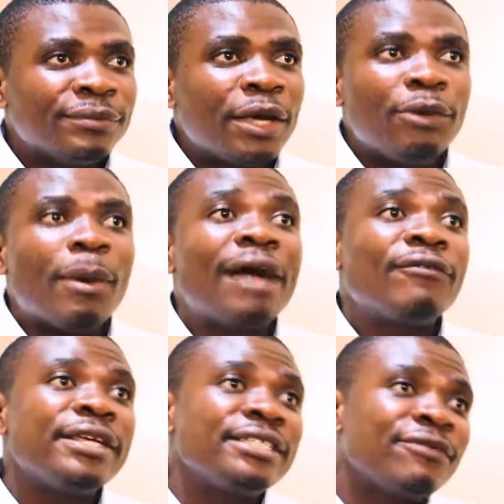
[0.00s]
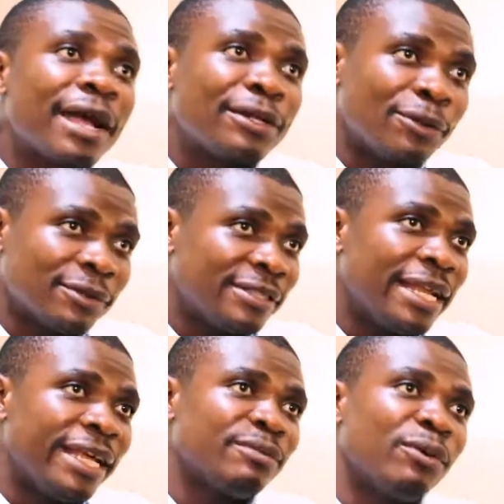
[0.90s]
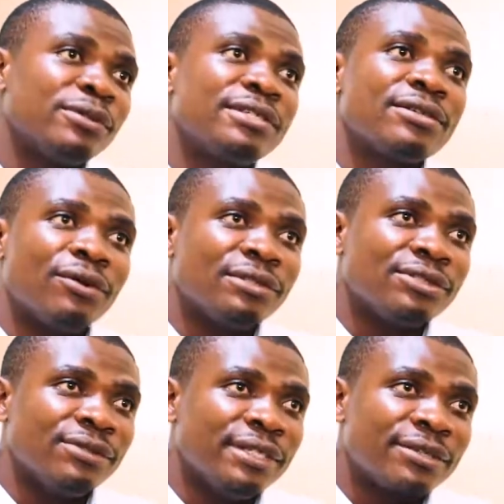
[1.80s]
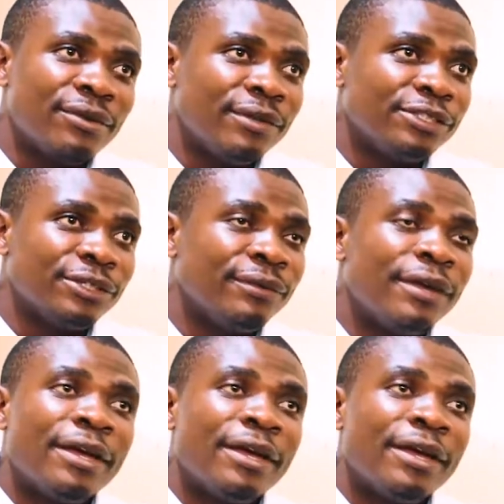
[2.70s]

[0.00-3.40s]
You have risk factors that exposes us to this condition.